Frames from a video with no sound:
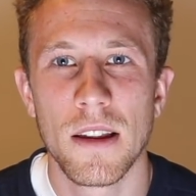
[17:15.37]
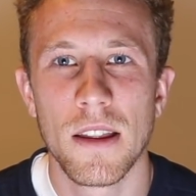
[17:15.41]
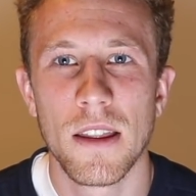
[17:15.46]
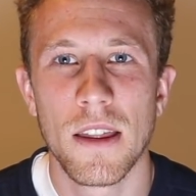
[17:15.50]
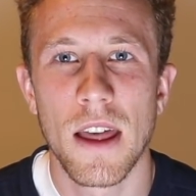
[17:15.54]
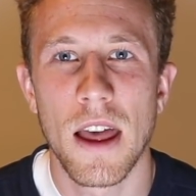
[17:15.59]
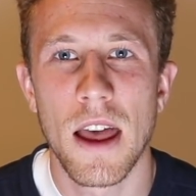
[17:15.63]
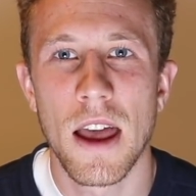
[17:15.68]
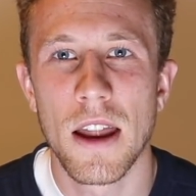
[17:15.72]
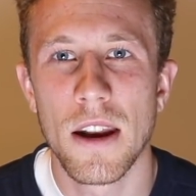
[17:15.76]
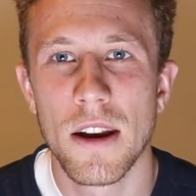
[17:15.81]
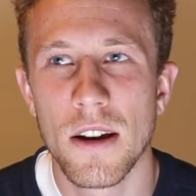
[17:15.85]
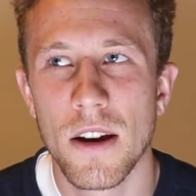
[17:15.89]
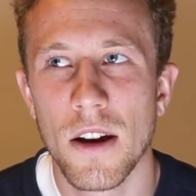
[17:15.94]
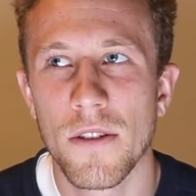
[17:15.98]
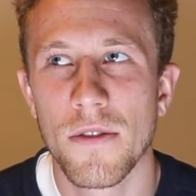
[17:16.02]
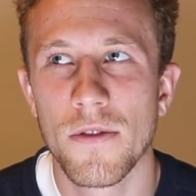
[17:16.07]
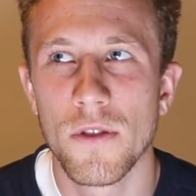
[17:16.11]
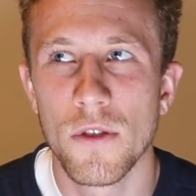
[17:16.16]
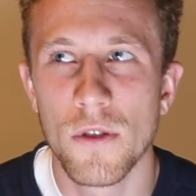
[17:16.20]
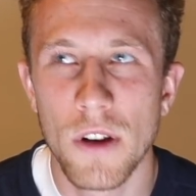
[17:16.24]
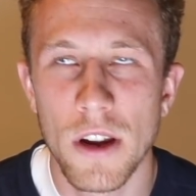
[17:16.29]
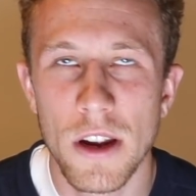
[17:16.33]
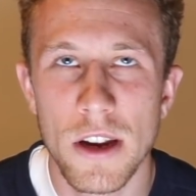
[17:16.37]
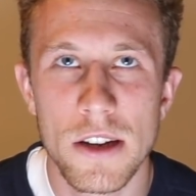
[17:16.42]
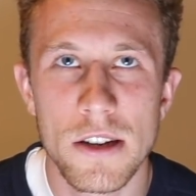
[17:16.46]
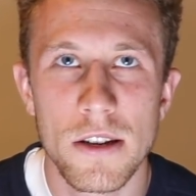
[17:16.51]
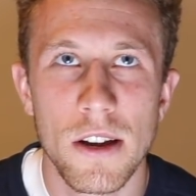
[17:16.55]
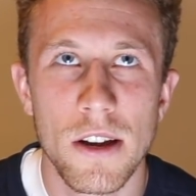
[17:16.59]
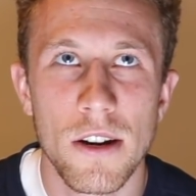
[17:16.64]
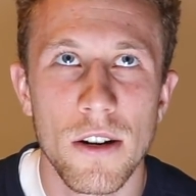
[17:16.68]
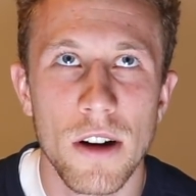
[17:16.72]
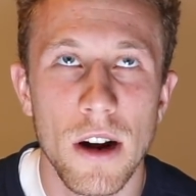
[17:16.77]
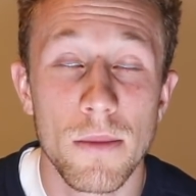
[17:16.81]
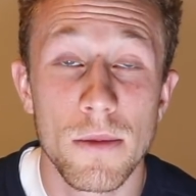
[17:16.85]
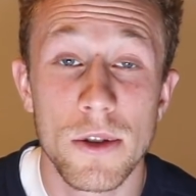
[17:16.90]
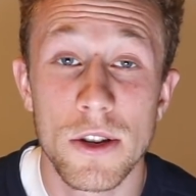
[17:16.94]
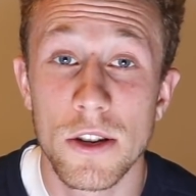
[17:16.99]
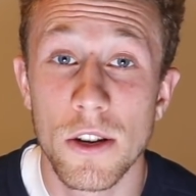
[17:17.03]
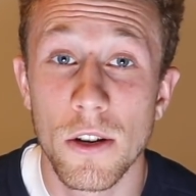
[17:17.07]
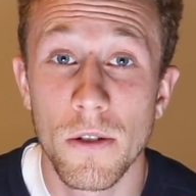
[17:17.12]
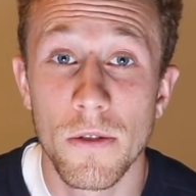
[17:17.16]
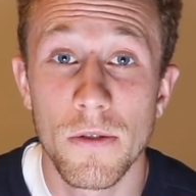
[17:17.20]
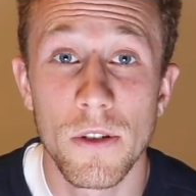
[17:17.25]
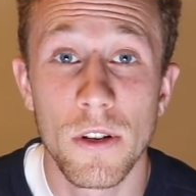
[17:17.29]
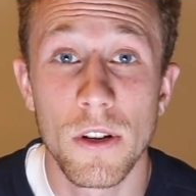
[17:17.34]
Then a few days later, I'm
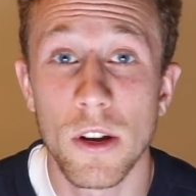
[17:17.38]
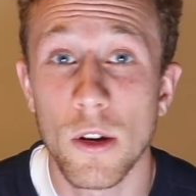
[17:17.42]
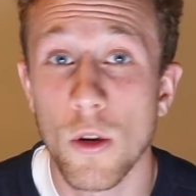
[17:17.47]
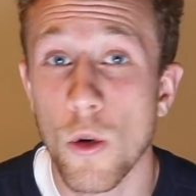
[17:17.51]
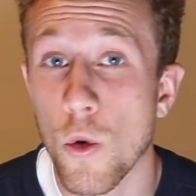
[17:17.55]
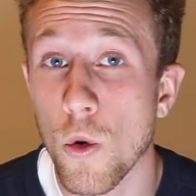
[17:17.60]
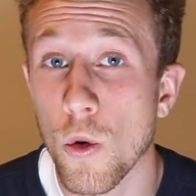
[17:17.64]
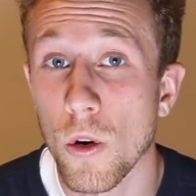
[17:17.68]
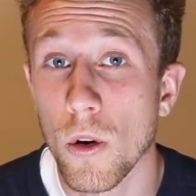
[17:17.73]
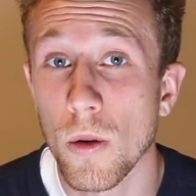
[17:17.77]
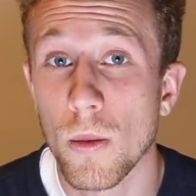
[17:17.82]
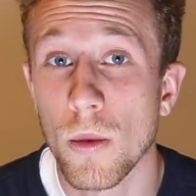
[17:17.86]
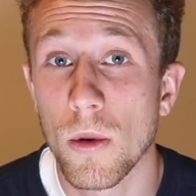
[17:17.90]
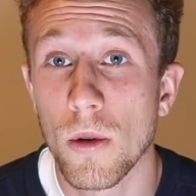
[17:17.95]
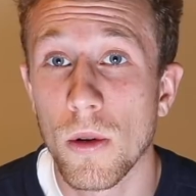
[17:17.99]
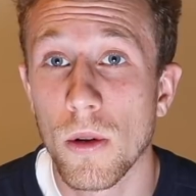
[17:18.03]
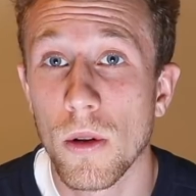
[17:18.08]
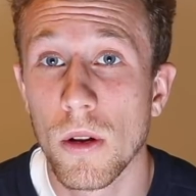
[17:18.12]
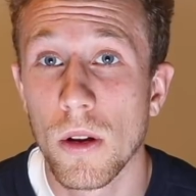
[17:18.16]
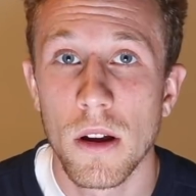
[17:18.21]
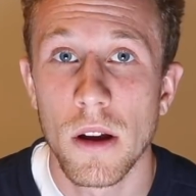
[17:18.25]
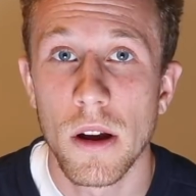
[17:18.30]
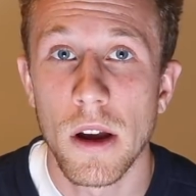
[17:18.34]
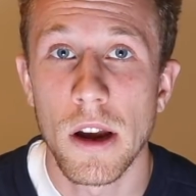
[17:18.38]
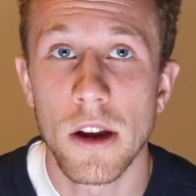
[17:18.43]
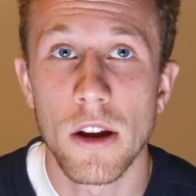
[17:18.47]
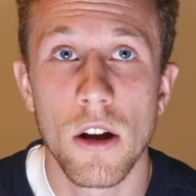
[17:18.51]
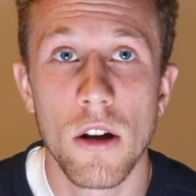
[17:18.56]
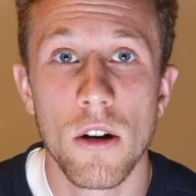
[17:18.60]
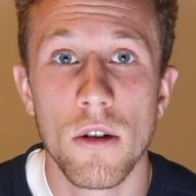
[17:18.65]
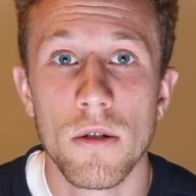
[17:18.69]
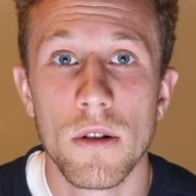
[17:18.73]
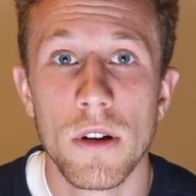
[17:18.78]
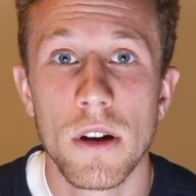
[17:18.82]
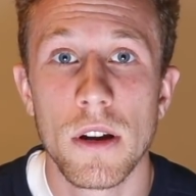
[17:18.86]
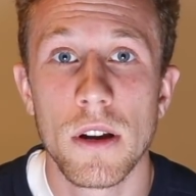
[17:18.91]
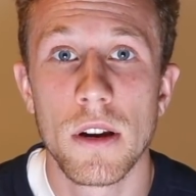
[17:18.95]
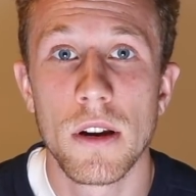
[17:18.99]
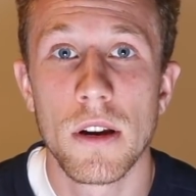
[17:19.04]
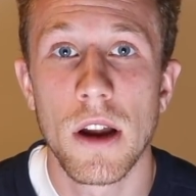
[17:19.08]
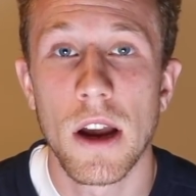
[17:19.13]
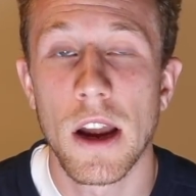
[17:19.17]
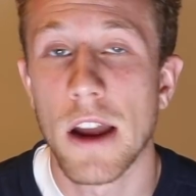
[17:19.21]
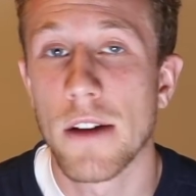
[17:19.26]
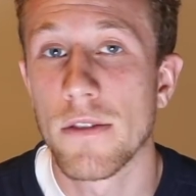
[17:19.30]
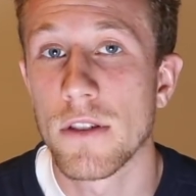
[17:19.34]
still feeling horrible. I go in,
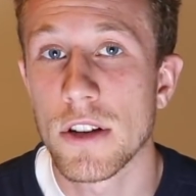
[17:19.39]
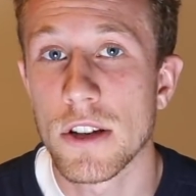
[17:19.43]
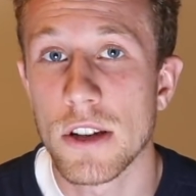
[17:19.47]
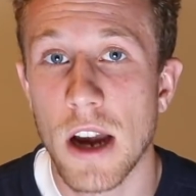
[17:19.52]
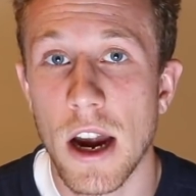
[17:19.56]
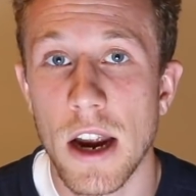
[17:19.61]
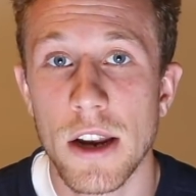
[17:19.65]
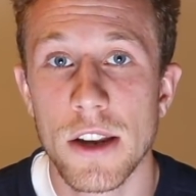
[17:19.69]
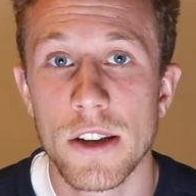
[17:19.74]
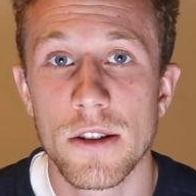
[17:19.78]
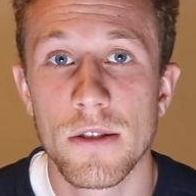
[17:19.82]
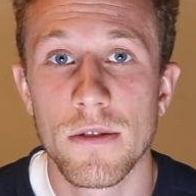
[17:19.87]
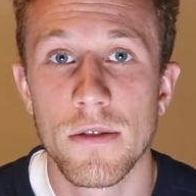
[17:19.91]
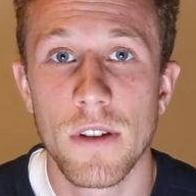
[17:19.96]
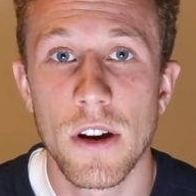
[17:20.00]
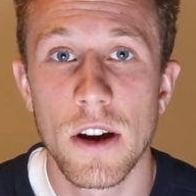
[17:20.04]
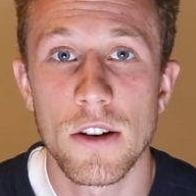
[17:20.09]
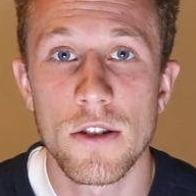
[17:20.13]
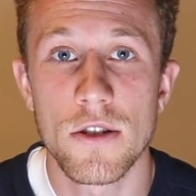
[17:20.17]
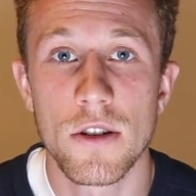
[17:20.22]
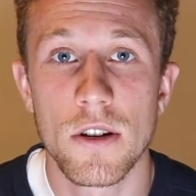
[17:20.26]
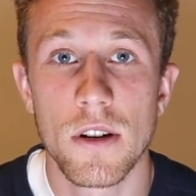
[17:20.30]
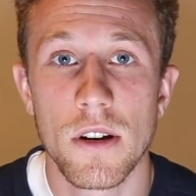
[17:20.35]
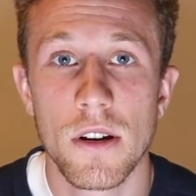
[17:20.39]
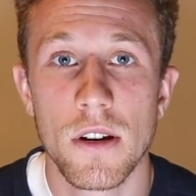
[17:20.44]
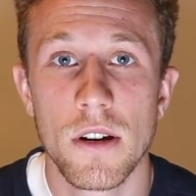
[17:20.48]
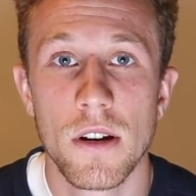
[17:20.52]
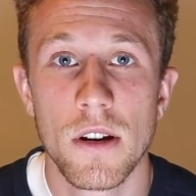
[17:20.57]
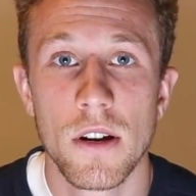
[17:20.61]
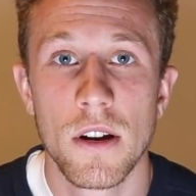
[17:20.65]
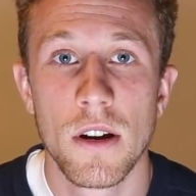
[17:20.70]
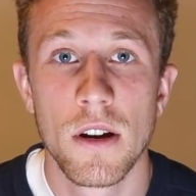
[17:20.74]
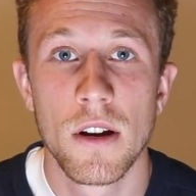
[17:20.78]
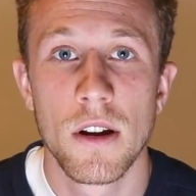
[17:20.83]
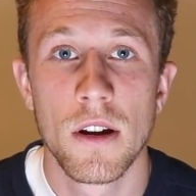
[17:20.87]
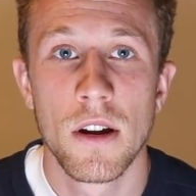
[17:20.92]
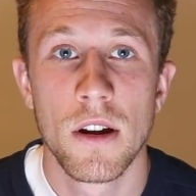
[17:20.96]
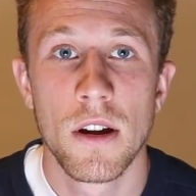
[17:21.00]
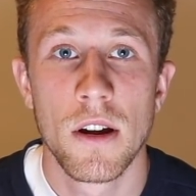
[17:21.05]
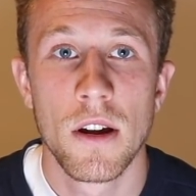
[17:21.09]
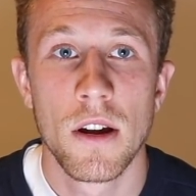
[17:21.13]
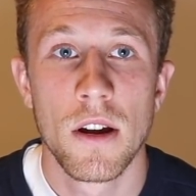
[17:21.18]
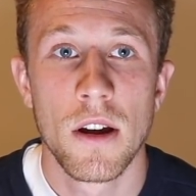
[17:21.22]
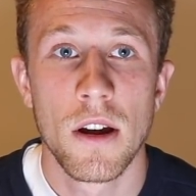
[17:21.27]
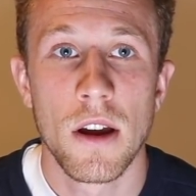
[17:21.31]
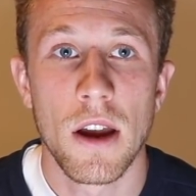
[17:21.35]
I have a sinus infection,
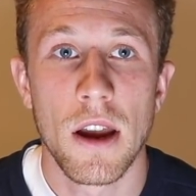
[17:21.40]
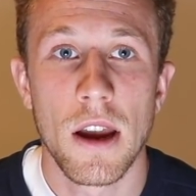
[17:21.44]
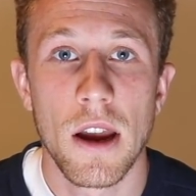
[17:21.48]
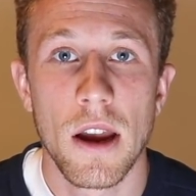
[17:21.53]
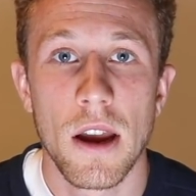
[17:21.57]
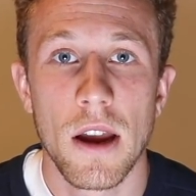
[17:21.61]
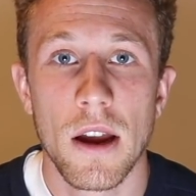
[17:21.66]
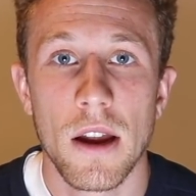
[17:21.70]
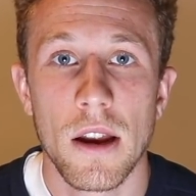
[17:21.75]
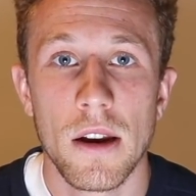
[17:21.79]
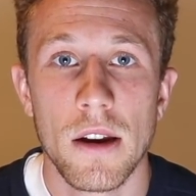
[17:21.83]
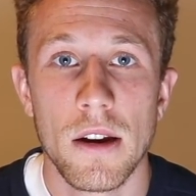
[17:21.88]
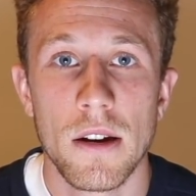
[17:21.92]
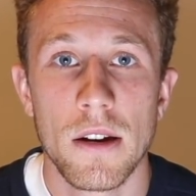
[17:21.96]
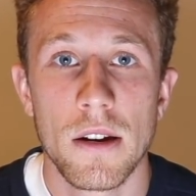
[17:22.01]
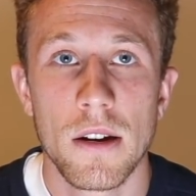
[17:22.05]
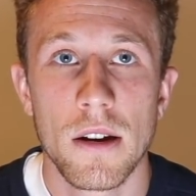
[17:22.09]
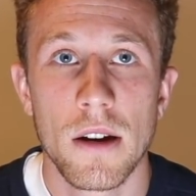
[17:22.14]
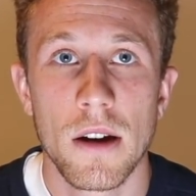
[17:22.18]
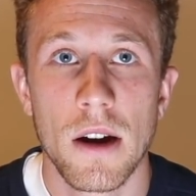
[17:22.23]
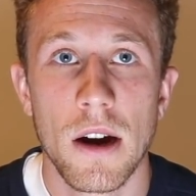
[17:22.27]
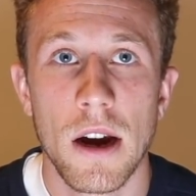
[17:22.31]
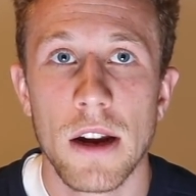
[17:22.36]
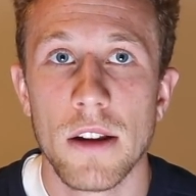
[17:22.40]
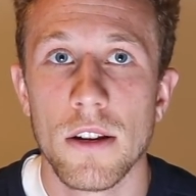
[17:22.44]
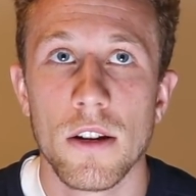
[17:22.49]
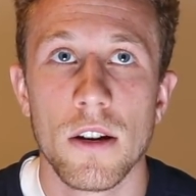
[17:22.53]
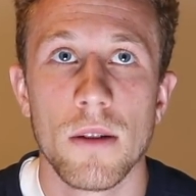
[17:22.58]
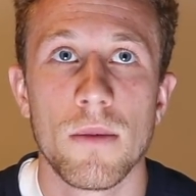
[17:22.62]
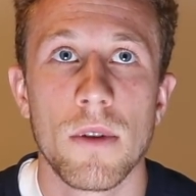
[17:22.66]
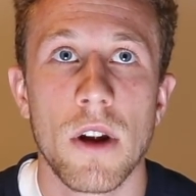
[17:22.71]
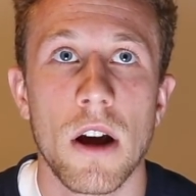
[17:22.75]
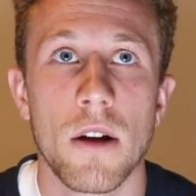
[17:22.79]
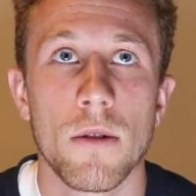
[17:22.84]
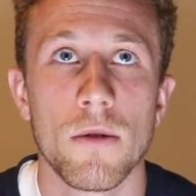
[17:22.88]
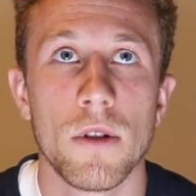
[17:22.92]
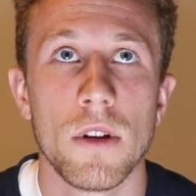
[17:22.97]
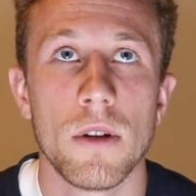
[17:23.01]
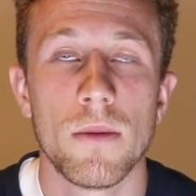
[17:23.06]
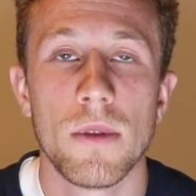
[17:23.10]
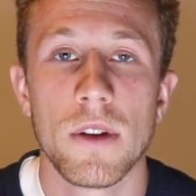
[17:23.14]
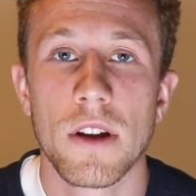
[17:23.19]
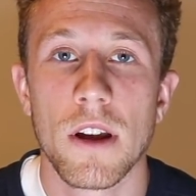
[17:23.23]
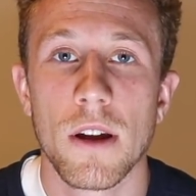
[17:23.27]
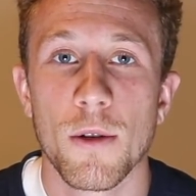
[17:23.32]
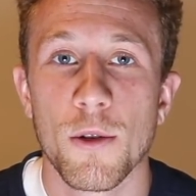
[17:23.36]
and I ended up not really
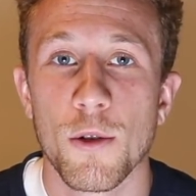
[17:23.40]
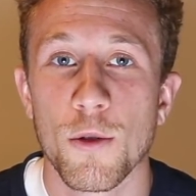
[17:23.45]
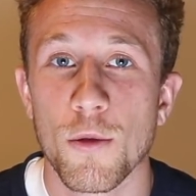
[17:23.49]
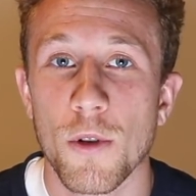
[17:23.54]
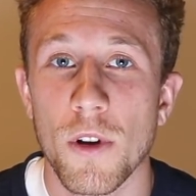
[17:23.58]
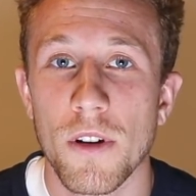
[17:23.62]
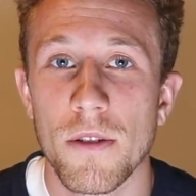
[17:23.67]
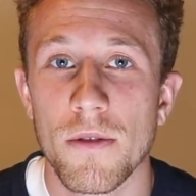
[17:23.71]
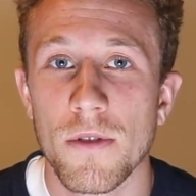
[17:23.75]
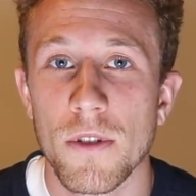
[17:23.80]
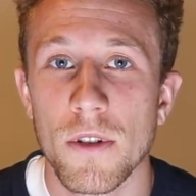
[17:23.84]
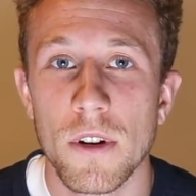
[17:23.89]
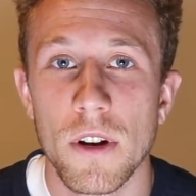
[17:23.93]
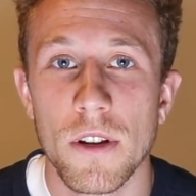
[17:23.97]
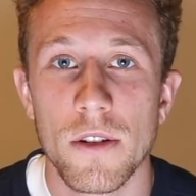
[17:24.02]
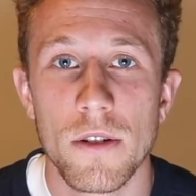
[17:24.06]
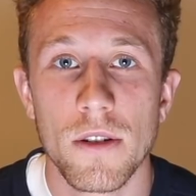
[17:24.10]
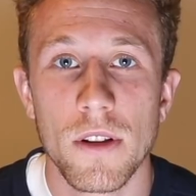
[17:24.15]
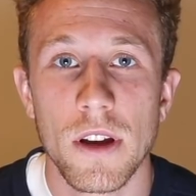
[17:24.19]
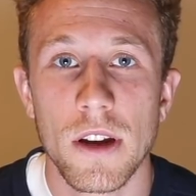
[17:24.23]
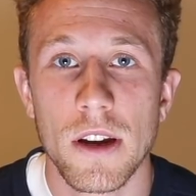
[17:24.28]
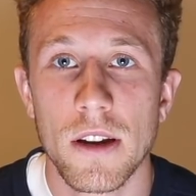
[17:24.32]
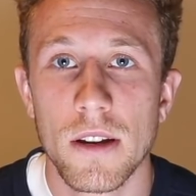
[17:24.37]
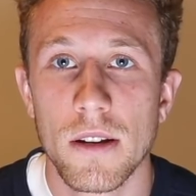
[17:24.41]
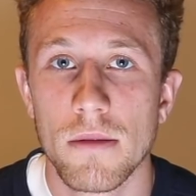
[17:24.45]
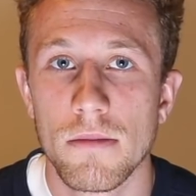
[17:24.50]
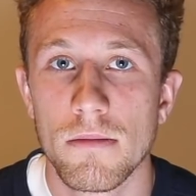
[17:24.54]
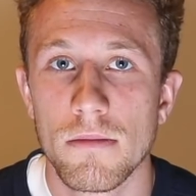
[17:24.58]
being able to run for another like